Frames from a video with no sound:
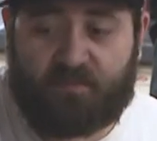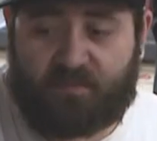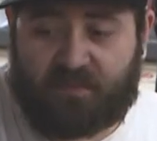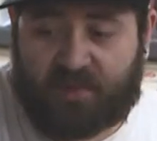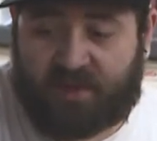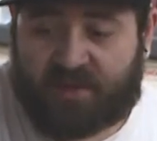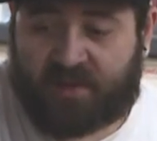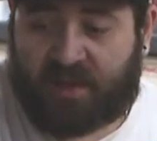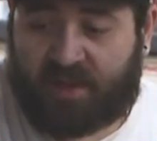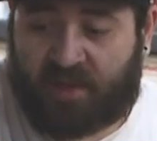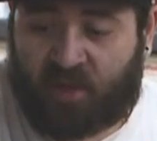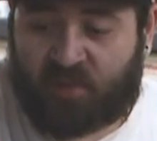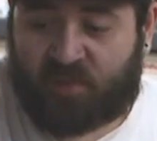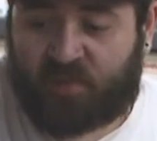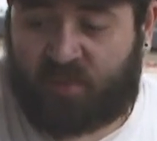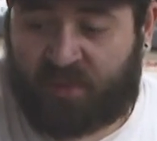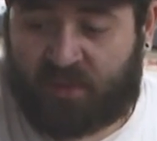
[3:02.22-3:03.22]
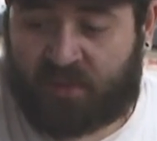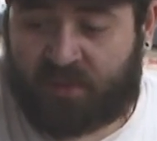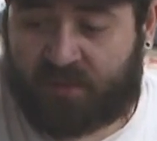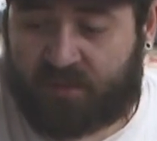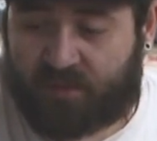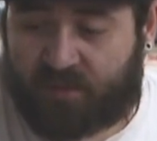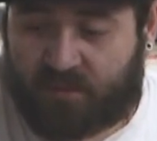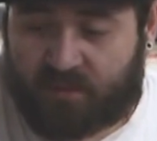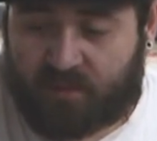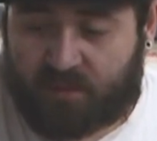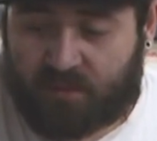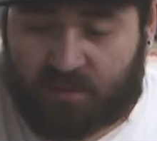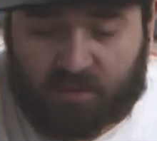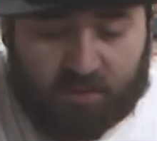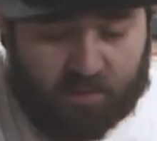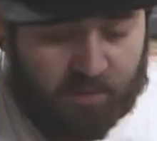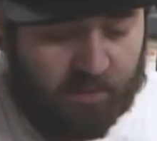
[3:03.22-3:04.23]
because that helps build
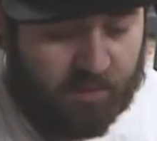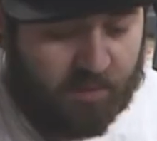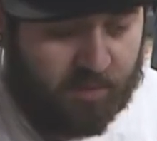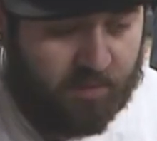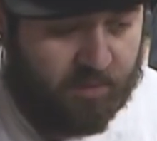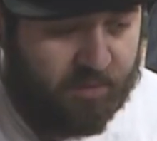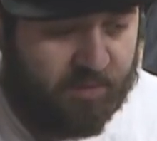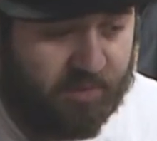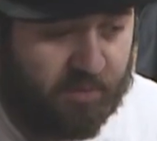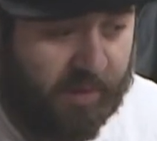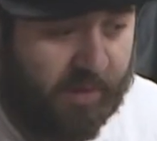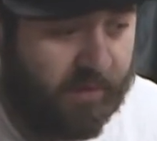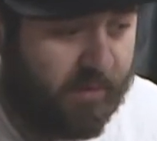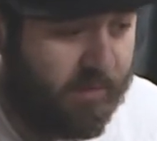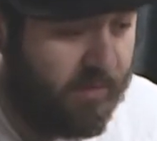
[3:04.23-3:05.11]
strength.